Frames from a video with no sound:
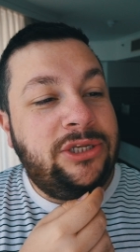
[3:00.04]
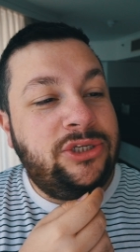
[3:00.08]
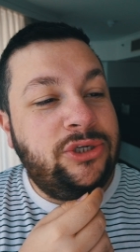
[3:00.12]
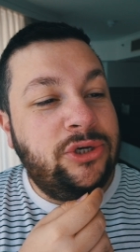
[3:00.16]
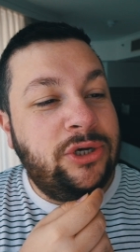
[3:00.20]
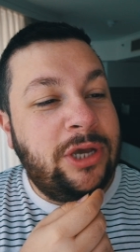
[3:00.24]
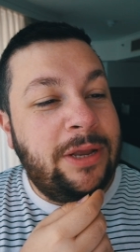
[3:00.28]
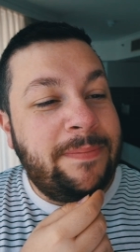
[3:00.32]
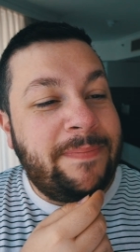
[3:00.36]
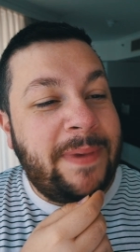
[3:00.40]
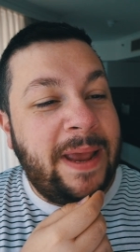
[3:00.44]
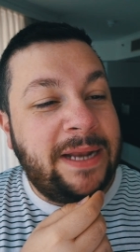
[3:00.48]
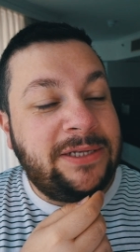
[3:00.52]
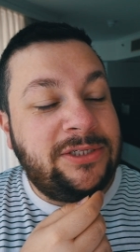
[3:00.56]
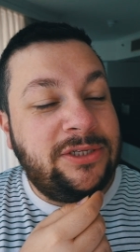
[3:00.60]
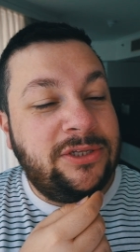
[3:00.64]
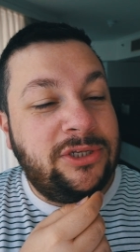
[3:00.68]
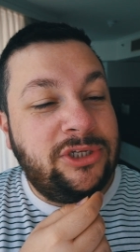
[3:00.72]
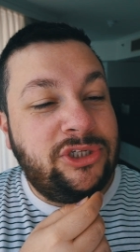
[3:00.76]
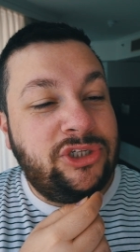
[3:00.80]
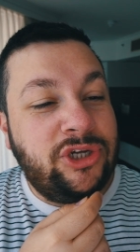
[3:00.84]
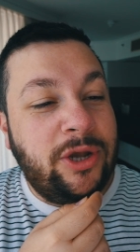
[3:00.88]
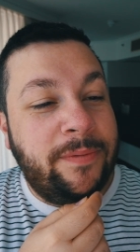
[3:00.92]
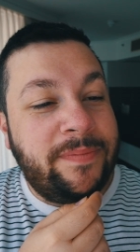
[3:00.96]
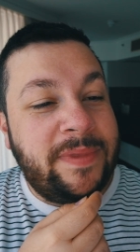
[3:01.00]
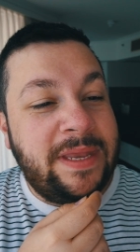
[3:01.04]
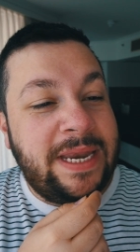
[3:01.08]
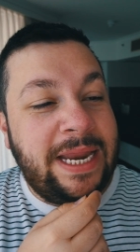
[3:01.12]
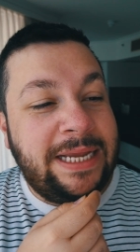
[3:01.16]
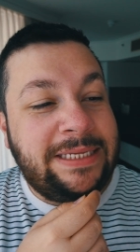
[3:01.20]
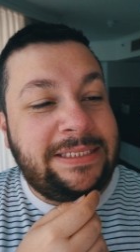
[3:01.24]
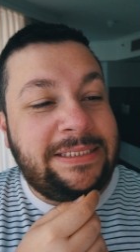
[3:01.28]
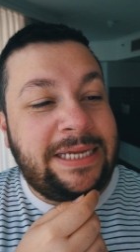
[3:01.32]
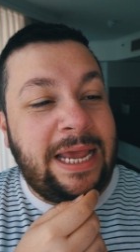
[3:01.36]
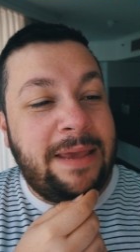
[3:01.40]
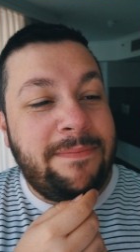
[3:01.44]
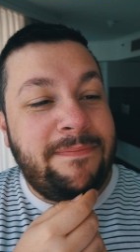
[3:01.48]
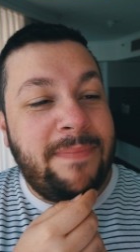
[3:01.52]
took it back to the shop the
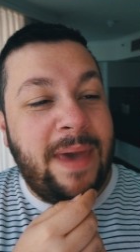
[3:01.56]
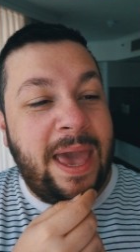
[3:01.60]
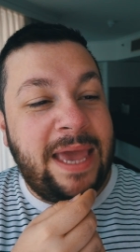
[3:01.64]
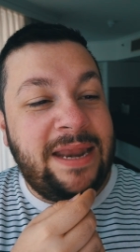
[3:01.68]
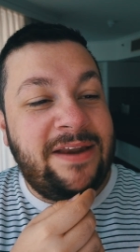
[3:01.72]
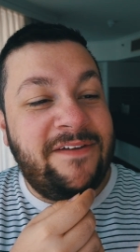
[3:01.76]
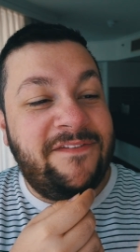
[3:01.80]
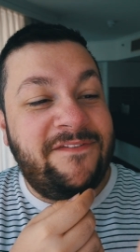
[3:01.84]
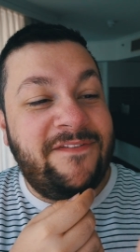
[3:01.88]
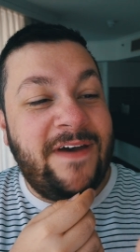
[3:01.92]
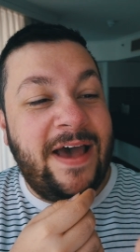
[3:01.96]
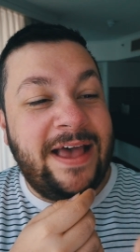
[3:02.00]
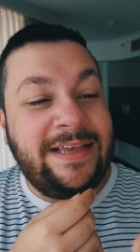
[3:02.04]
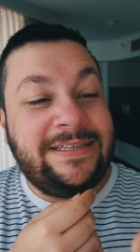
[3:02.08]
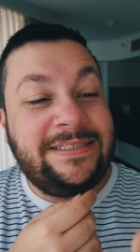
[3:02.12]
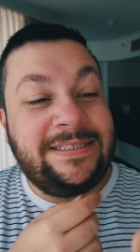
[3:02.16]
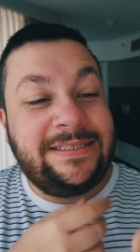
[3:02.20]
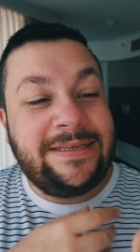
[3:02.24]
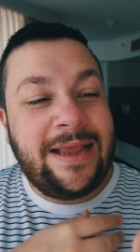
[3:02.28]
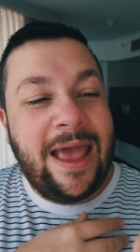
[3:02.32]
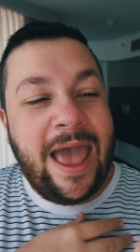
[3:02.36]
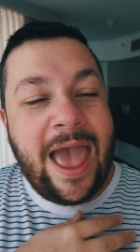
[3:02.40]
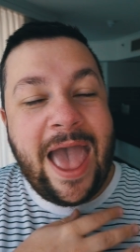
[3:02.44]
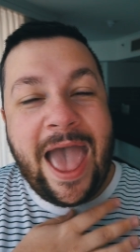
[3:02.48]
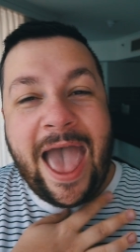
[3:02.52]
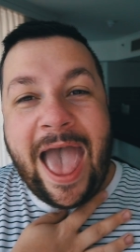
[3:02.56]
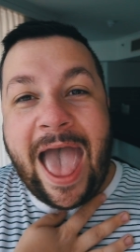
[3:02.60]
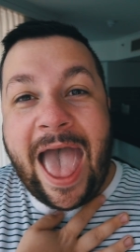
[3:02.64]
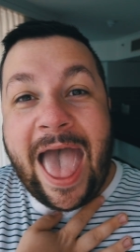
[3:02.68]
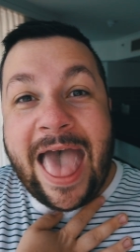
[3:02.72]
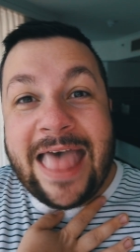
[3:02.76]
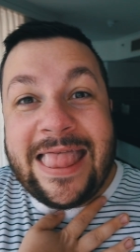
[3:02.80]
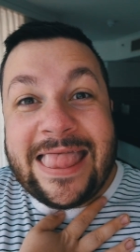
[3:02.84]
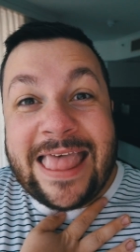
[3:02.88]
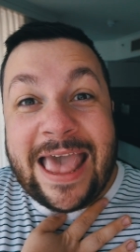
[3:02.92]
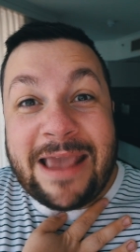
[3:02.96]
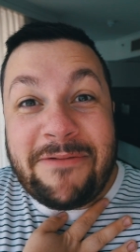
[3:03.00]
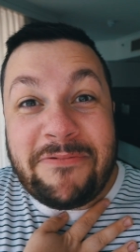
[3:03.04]
next day, made a fuss,
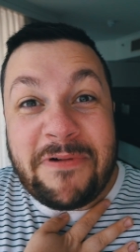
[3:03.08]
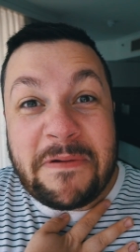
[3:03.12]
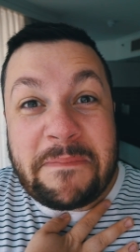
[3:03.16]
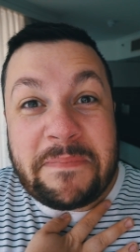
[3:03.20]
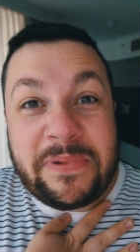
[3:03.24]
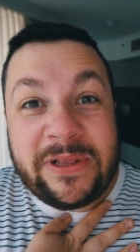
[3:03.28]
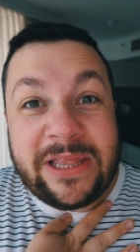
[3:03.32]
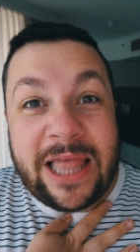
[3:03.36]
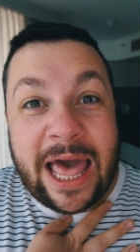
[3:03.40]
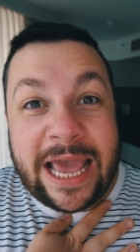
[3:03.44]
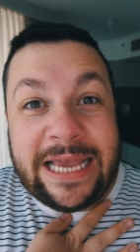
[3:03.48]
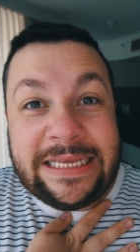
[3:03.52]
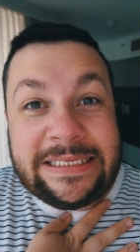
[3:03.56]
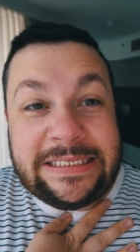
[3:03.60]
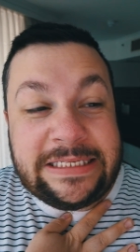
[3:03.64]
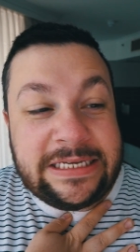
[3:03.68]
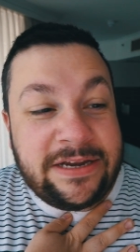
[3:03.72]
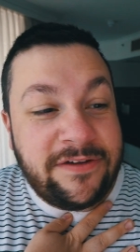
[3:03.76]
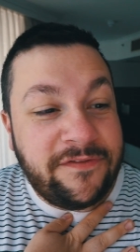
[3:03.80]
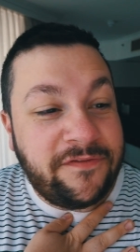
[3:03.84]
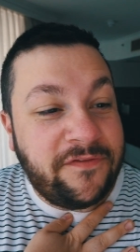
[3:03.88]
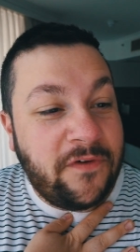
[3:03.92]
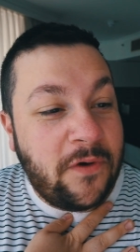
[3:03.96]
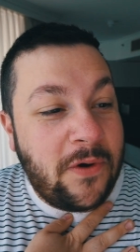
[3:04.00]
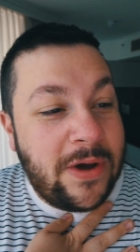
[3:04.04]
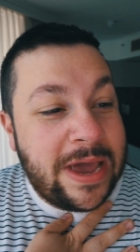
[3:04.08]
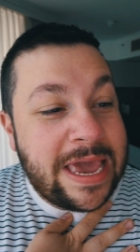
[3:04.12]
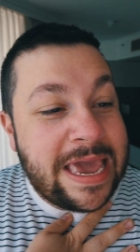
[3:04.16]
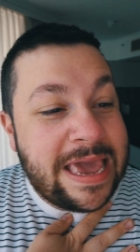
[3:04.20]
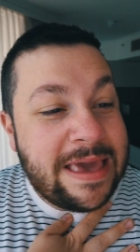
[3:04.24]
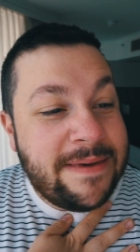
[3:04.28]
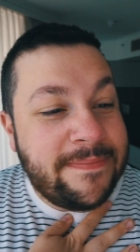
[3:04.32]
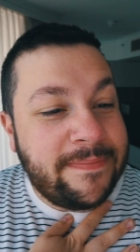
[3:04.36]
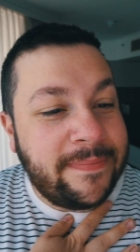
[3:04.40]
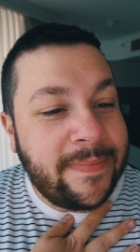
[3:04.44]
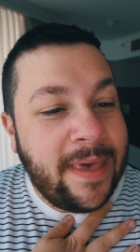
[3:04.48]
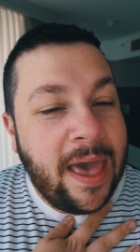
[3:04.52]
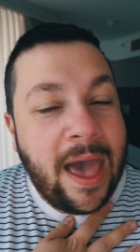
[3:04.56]
and they replaced it for
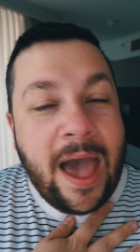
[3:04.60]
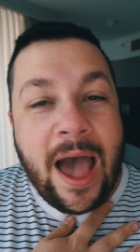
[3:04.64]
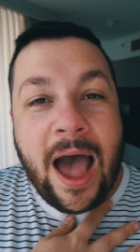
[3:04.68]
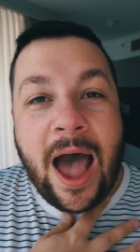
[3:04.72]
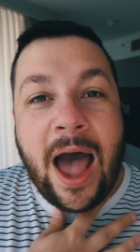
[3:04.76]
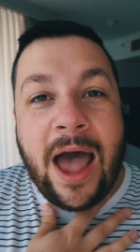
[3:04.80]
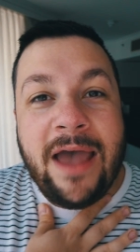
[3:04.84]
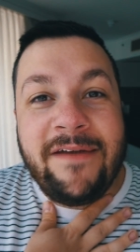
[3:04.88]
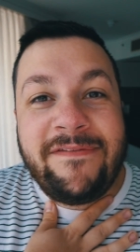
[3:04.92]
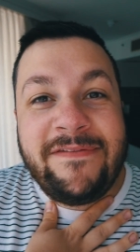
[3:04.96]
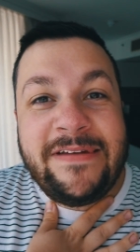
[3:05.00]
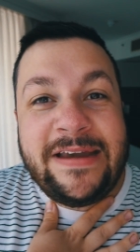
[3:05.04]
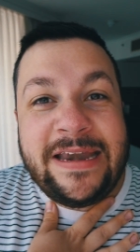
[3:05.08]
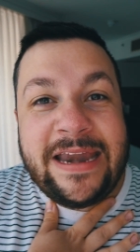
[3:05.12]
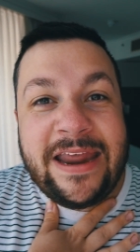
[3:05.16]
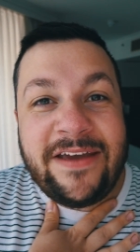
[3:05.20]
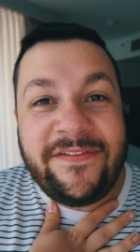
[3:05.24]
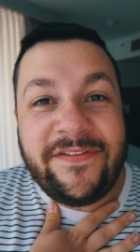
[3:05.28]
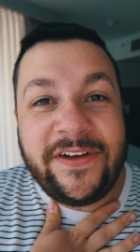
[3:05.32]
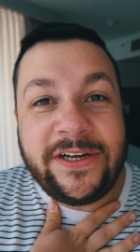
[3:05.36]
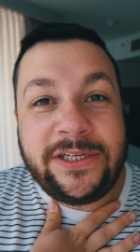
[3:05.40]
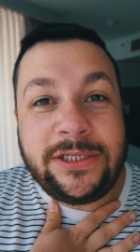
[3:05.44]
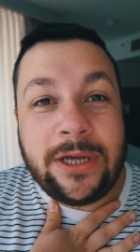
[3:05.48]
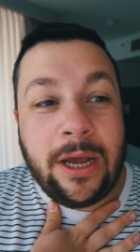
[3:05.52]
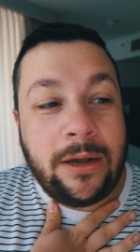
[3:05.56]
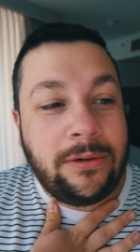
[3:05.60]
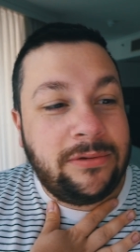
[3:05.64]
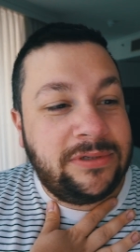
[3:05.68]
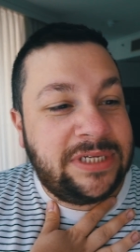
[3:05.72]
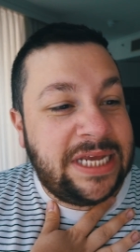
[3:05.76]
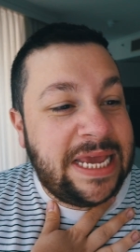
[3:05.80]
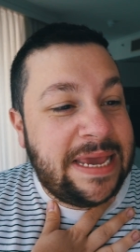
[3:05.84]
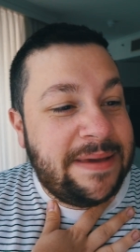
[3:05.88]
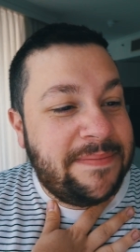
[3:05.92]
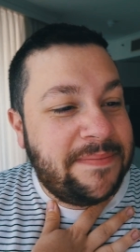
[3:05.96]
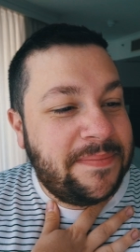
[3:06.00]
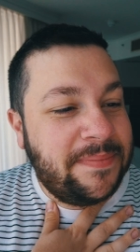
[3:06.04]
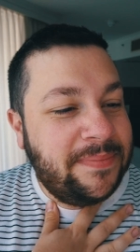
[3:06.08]
him. I've never told
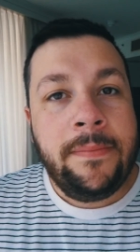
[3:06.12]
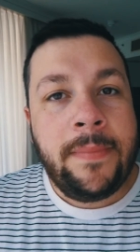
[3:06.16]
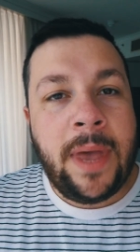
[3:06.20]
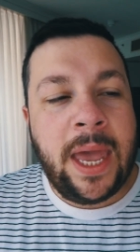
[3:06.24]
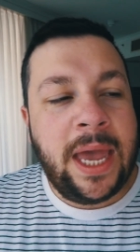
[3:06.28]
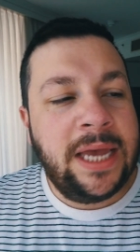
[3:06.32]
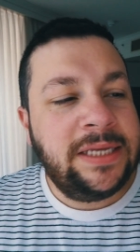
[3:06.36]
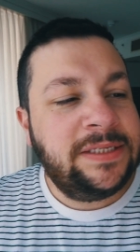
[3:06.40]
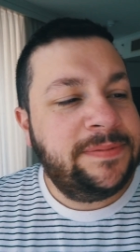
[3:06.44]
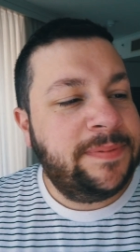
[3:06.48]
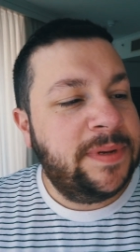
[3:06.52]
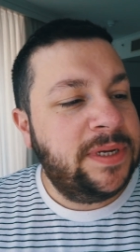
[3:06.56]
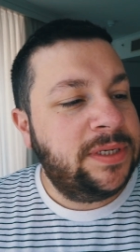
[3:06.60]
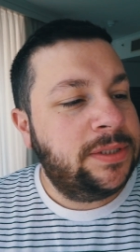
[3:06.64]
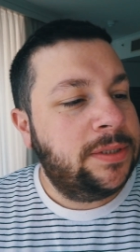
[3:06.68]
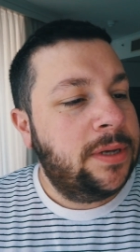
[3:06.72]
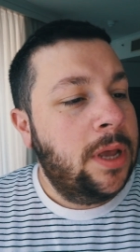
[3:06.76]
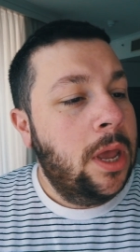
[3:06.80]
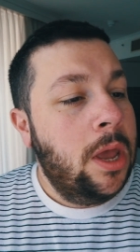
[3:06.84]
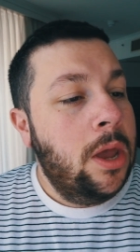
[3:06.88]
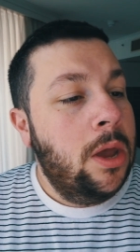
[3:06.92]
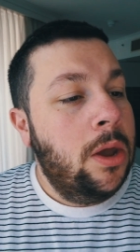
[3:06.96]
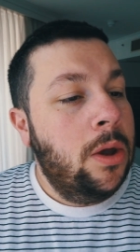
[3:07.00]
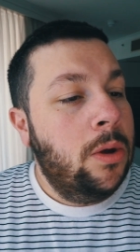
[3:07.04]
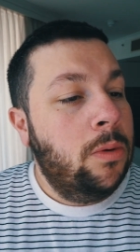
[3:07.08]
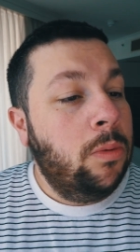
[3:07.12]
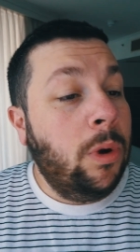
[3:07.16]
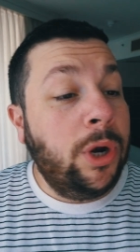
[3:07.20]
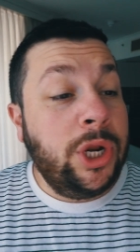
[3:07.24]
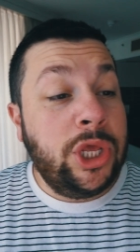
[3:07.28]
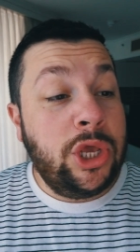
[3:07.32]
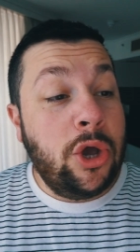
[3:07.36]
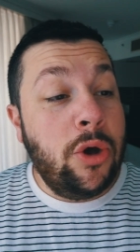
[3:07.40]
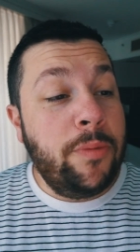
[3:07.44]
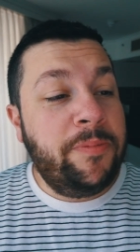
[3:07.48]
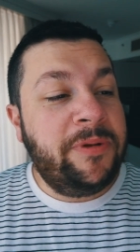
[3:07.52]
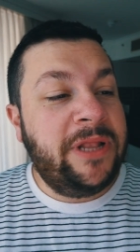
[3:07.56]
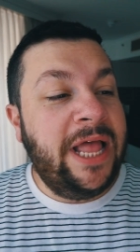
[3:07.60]
him. My husband, what are
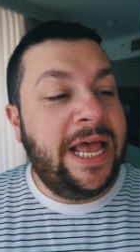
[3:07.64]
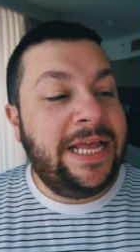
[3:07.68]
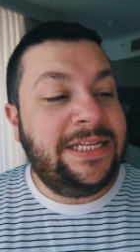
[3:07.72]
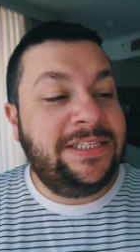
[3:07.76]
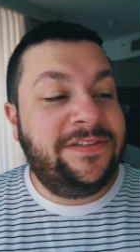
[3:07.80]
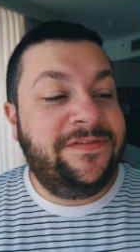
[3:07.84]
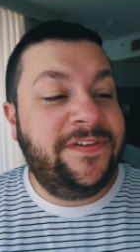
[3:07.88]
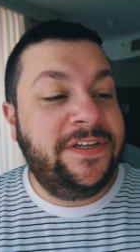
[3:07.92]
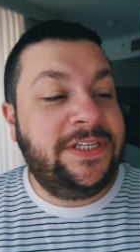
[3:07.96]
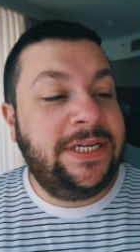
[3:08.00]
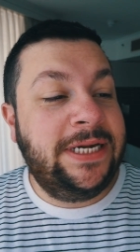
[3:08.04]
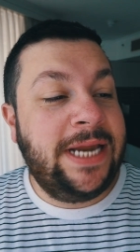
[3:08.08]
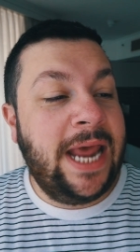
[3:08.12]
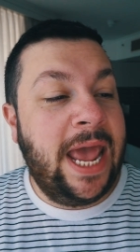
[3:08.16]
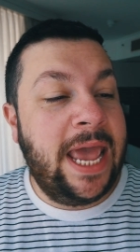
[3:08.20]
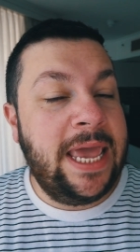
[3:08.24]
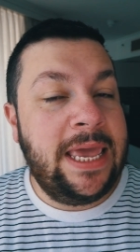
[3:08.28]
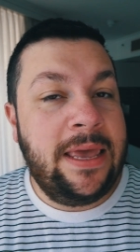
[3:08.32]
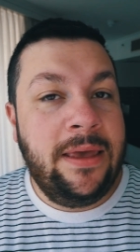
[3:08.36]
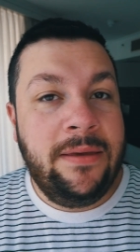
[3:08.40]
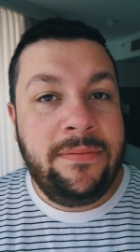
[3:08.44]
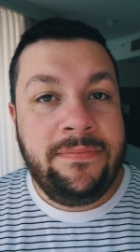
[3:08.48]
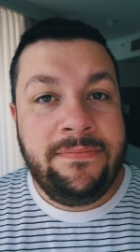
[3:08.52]
your plans for today?